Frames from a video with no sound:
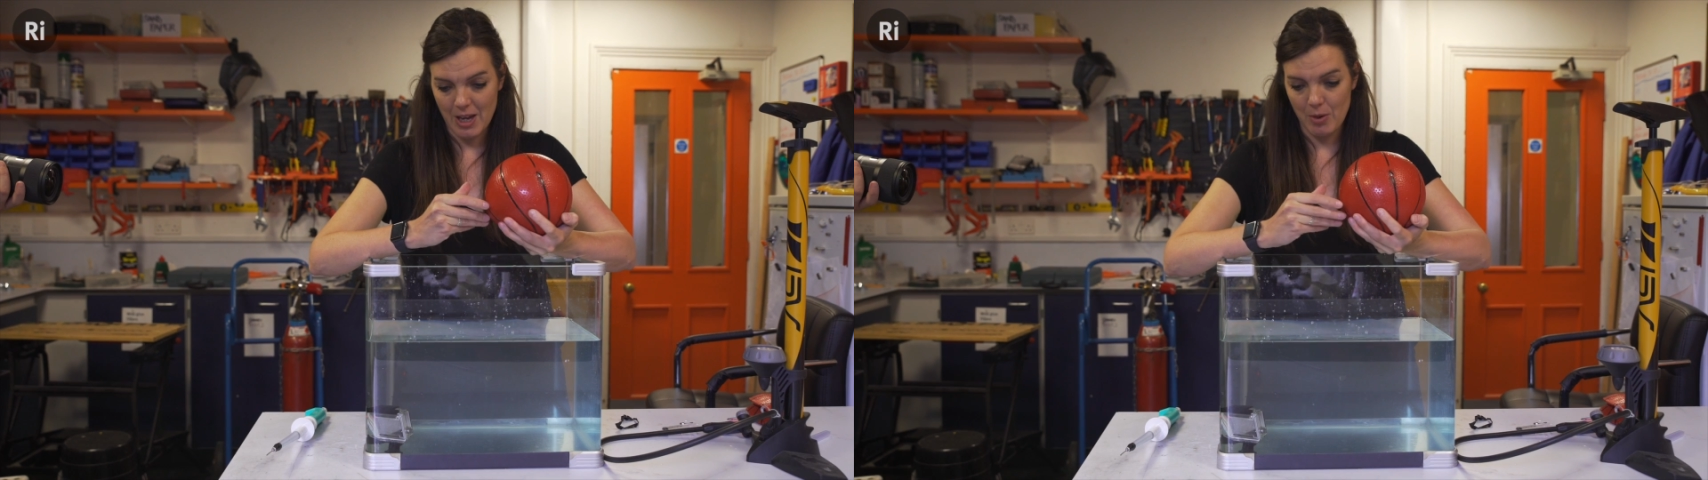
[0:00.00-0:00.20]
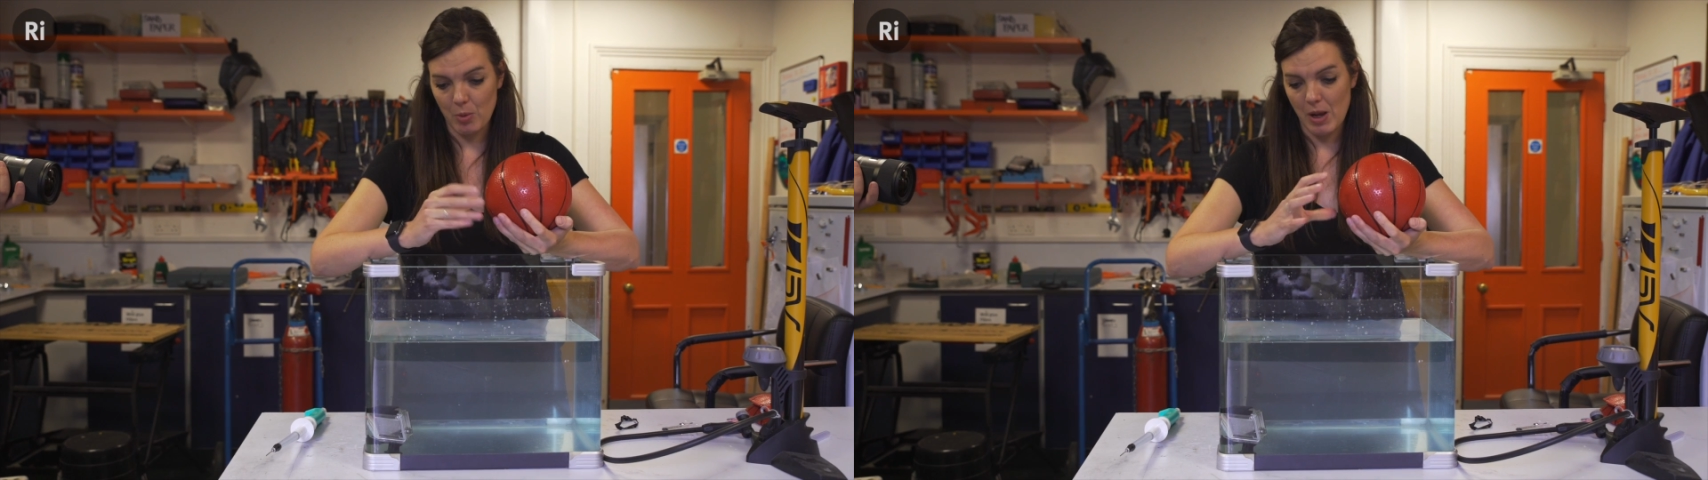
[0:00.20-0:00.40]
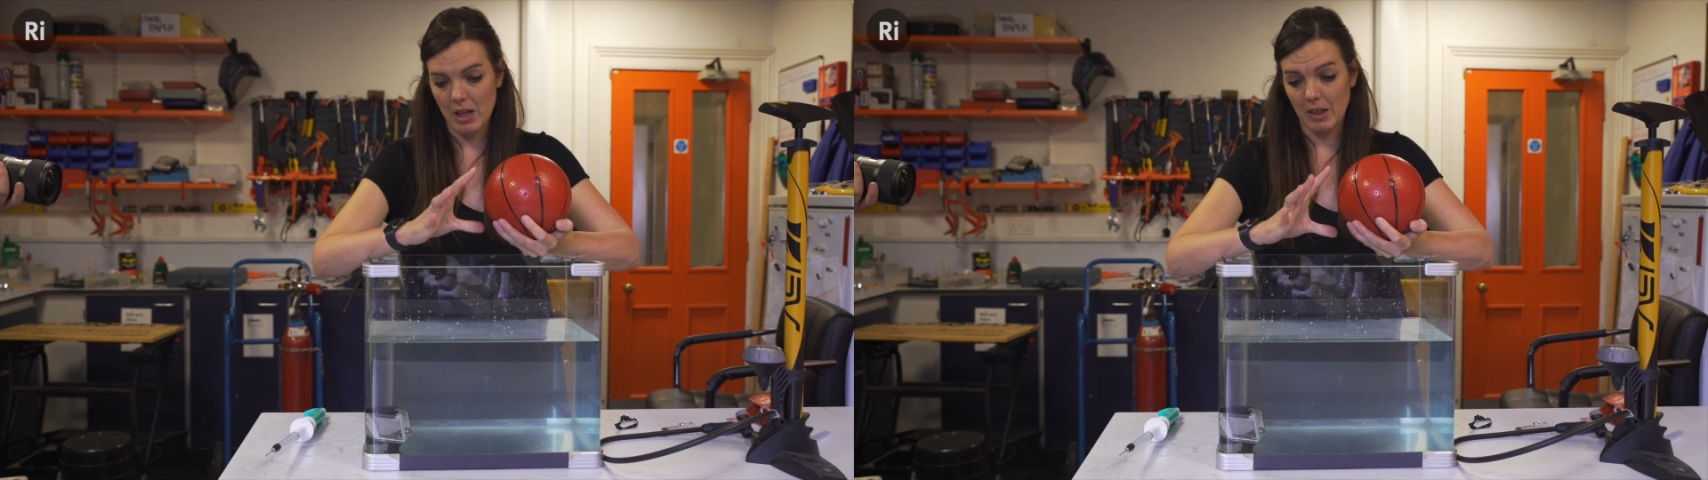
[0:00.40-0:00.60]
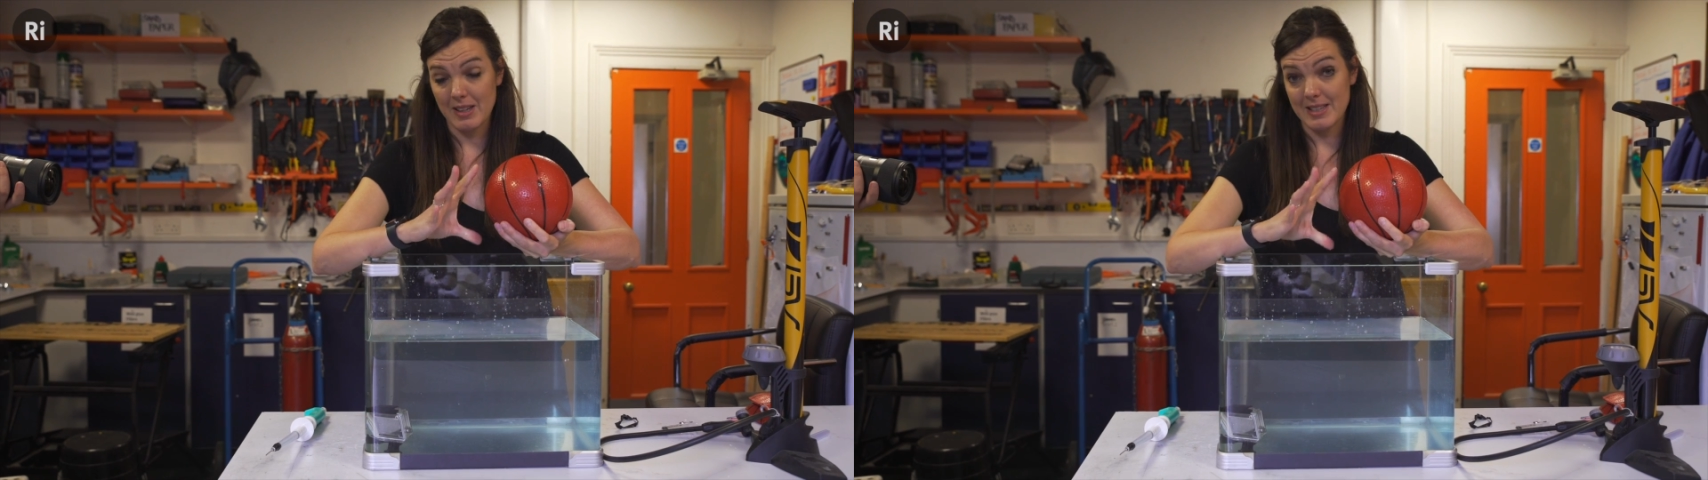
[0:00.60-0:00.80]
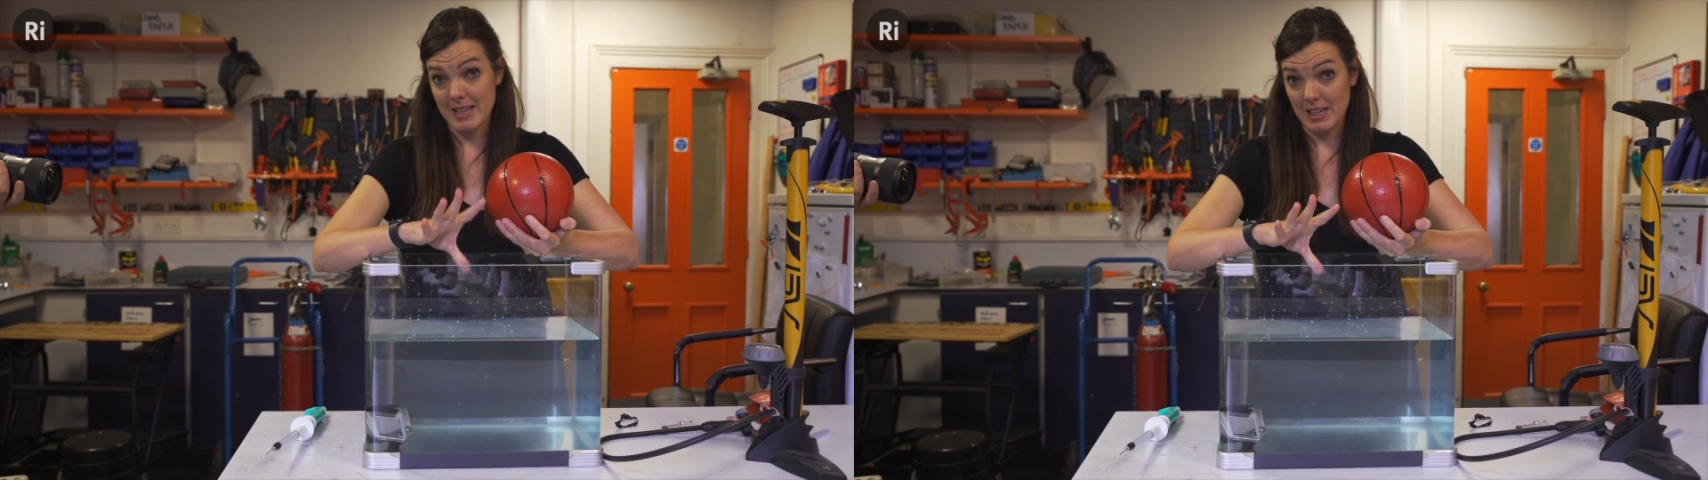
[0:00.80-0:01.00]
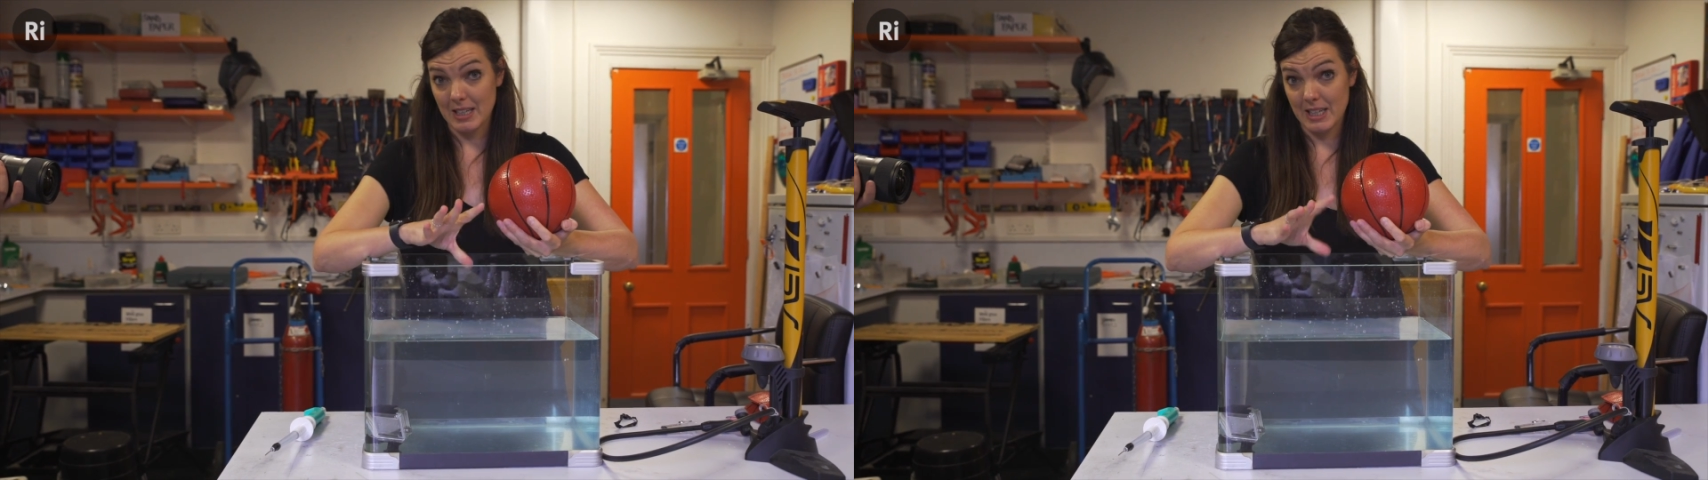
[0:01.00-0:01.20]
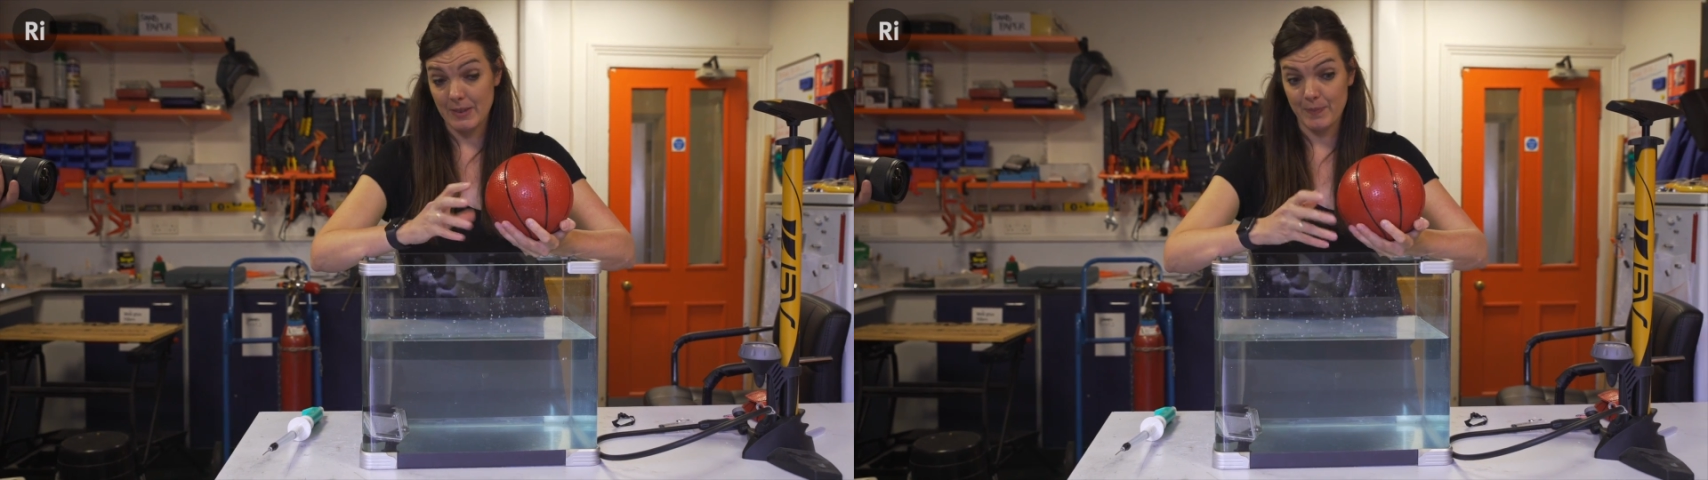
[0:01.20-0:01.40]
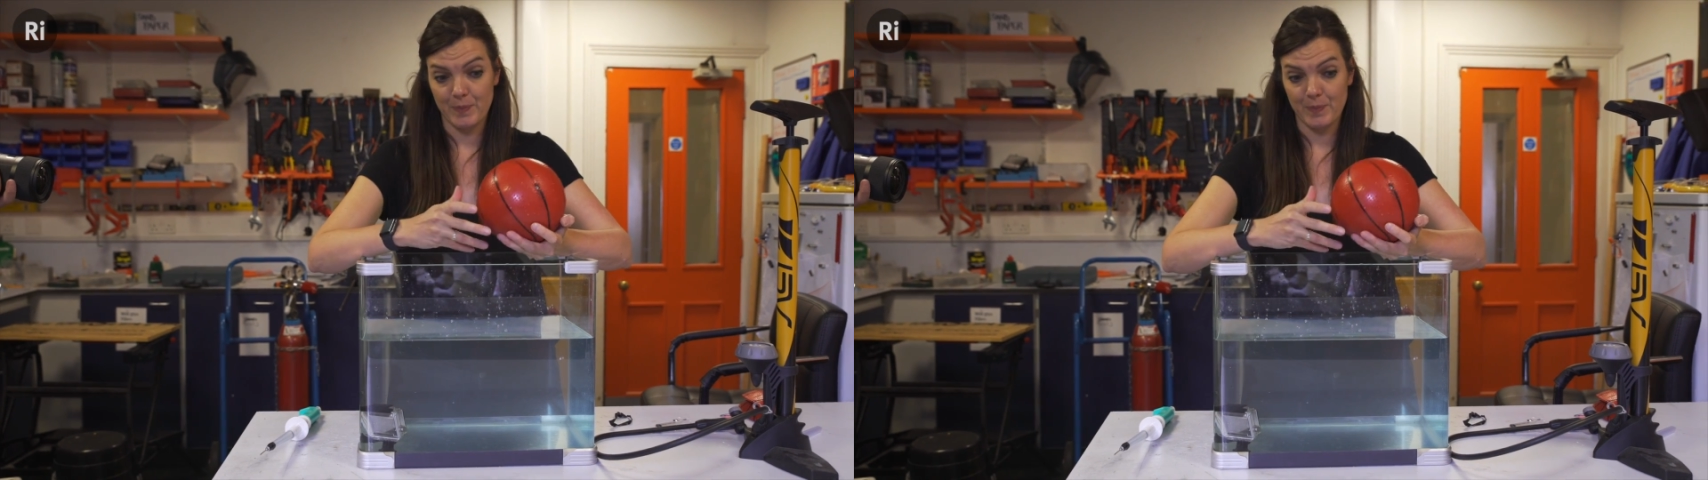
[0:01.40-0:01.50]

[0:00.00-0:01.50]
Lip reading: it will sink.